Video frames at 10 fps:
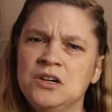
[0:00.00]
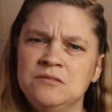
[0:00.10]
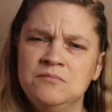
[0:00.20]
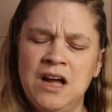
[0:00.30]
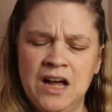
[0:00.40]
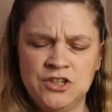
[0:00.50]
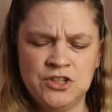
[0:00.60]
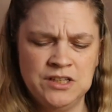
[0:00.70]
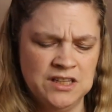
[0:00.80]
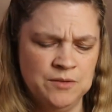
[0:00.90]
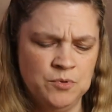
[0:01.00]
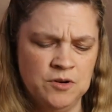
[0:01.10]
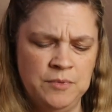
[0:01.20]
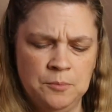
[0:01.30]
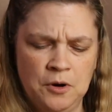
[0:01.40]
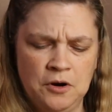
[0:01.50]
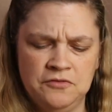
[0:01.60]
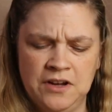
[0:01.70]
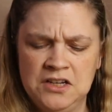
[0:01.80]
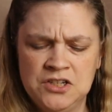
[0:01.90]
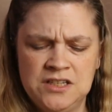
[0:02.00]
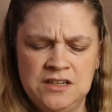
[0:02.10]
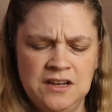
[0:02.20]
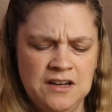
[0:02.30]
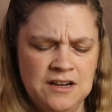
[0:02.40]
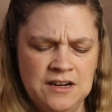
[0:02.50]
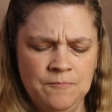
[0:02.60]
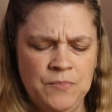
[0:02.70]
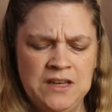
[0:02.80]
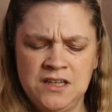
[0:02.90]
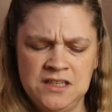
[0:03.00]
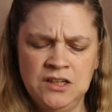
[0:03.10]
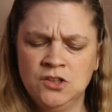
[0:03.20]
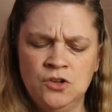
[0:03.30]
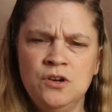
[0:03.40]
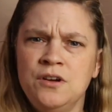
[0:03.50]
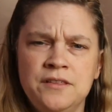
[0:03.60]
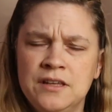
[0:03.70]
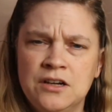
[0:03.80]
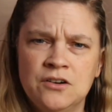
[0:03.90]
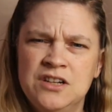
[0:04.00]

actually than the Premier Parfait. It doesn't look thicker, it just